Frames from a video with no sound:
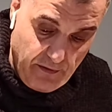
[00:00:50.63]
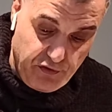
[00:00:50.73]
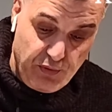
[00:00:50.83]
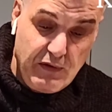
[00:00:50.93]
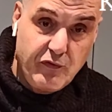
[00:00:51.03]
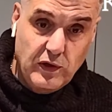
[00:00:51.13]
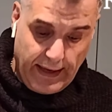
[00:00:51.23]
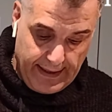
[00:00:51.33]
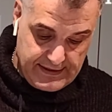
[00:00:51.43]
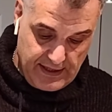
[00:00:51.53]
full eggs
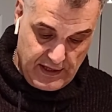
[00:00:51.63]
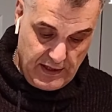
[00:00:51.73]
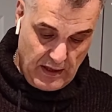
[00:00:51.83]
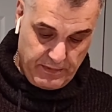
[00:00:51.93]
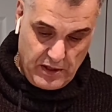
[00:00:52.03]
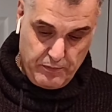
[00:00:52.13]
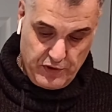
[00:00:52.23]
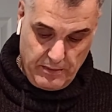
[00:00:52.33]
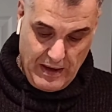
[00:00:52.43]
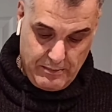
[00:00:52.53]
here. I'm gonna put in my
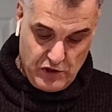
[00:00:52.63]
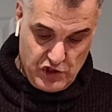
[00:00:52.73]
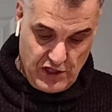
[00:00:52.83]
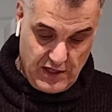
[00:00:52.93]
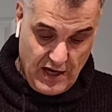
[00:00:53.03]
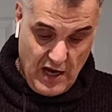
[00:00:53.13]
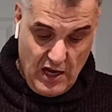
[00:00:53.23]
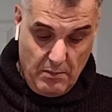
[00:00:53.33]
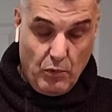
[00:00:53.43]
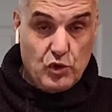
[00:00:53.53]
machine.
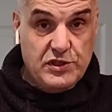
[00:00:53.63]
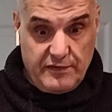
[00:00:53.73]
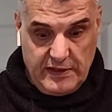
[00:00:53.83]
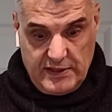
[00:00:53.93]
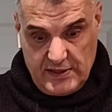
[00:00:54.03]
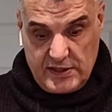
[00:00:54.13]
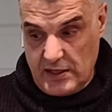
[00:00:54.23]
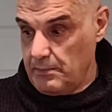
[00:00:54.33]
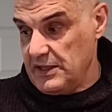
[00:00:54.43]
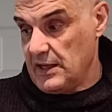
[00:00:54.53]
Most of it is gonna be
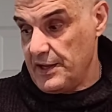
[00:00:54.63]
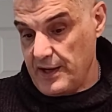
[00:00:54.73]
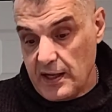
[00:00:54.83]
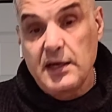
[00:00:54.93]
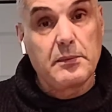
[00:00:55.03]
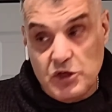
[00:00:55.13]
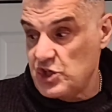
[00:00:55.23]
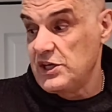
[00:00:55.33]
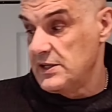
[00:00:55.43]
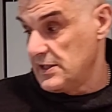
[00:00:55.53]
done in the machine today.